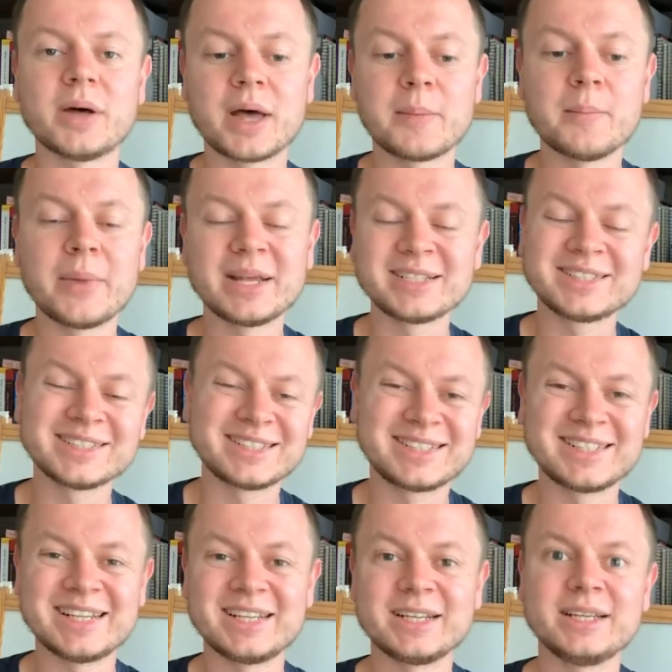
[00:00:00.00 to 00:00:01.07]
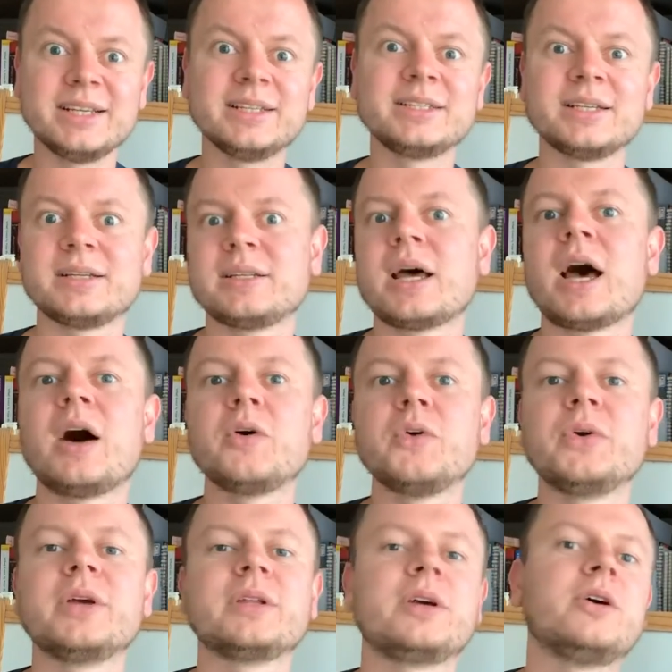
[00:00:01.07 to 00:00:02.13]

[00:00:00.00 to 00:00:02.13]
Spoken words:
mental state is, and how you can